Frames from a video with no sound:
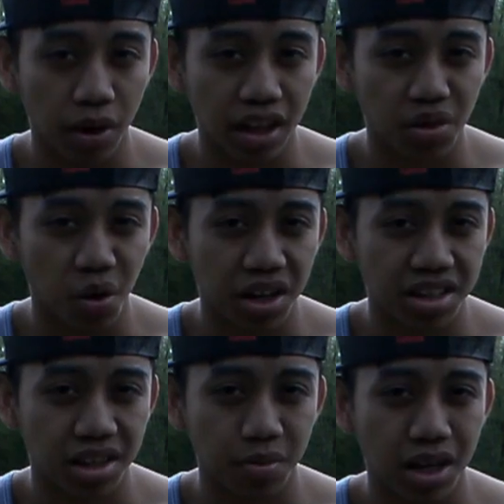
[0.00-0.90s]
and torque at
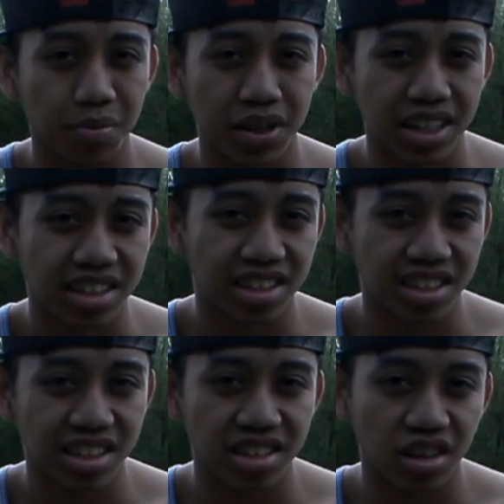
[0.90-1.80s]
the same time, but
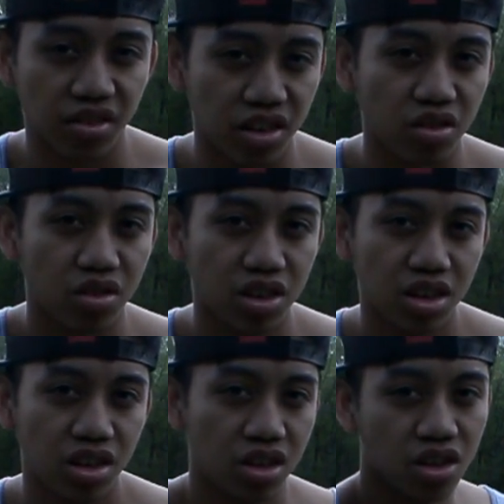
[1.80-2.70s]
it's easier if you
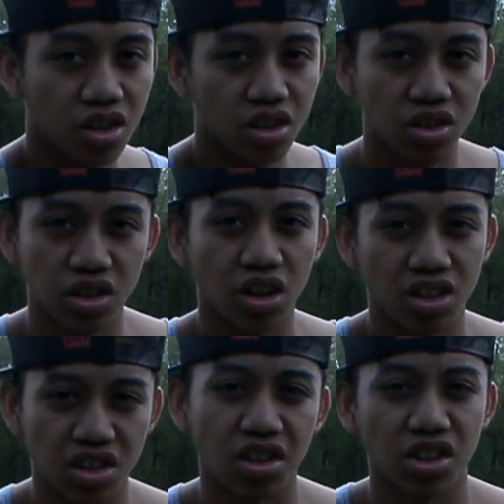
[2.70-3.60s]

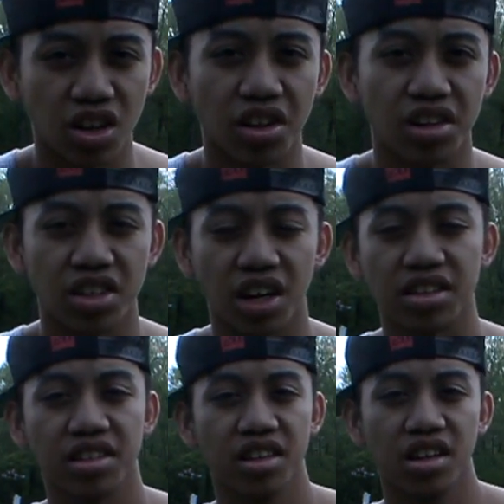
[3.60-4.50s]
start turning your
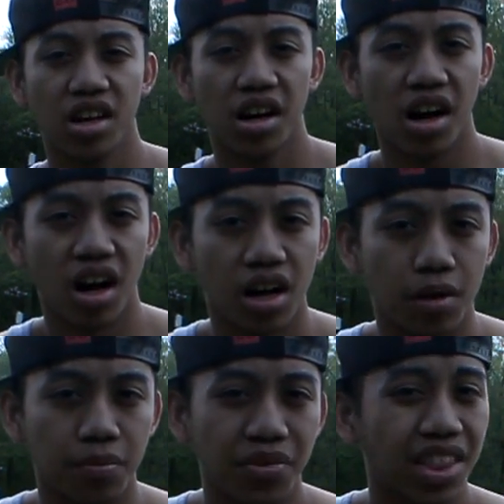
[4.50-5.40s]
chest.
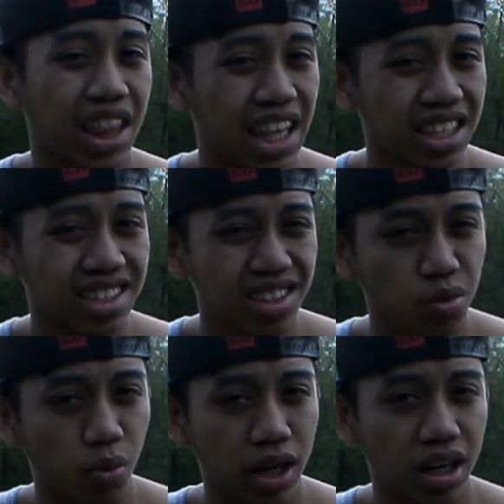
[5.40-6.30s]
This is
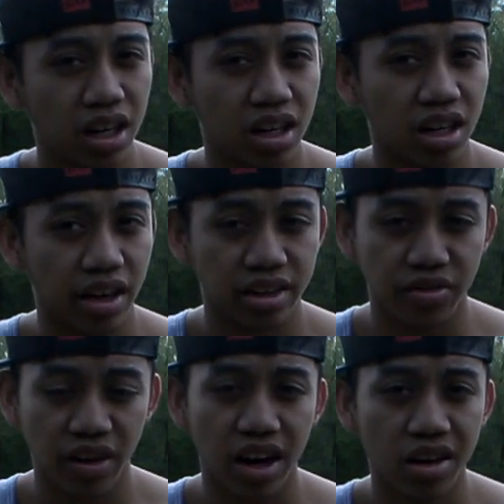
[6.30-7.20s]
where it's
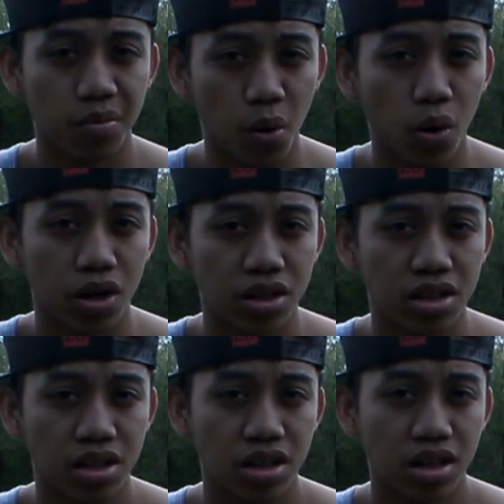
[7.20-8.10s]
very
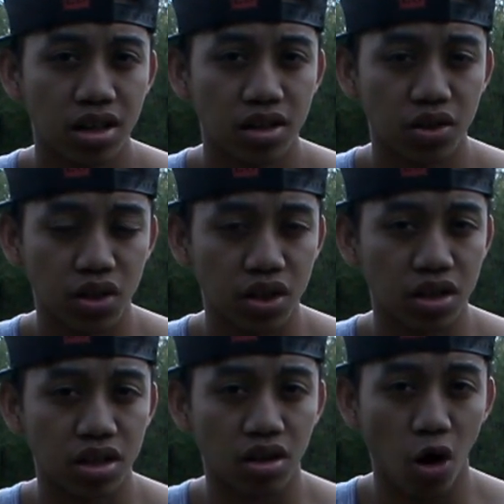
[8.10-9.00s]
important
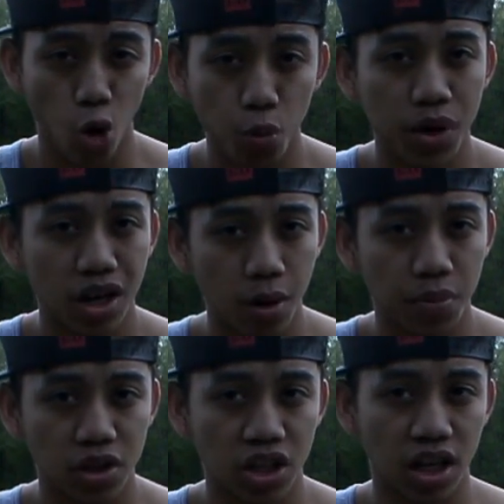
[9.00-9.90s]
to open up
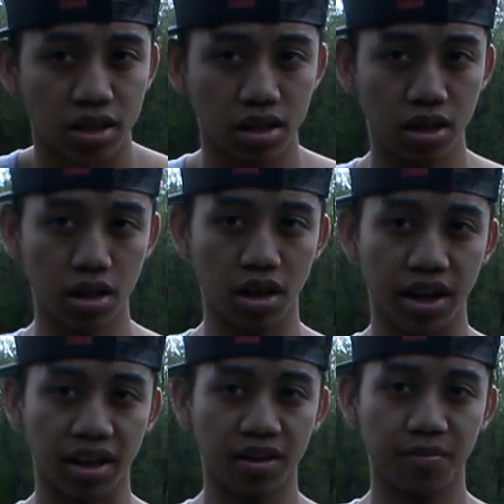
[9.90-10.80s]
your chest.
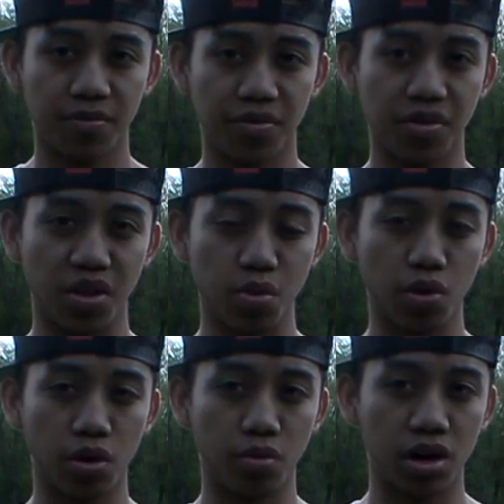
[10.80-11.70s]
Like, you
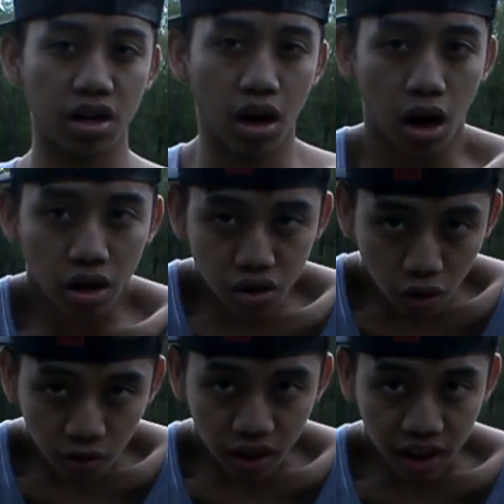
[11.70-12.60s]
don't want to hunch
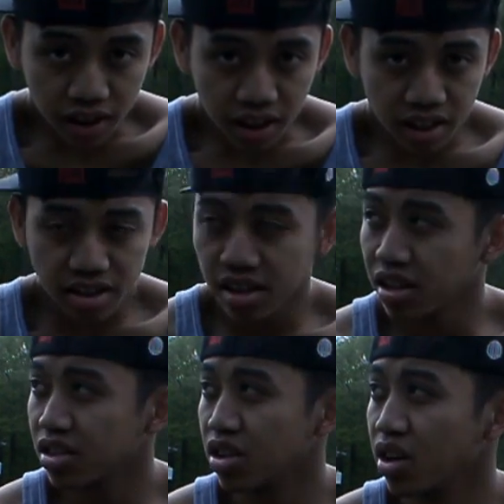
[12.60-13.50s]
over like this
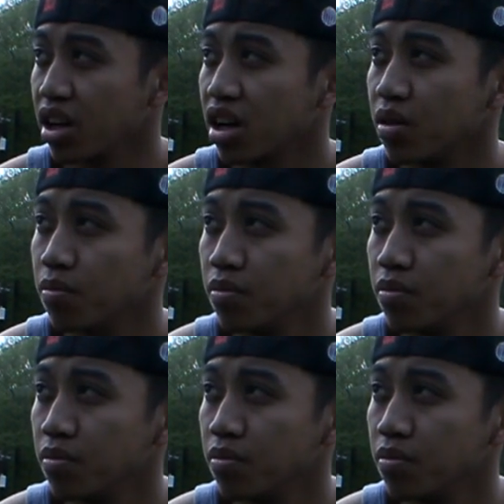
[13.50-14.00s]
during a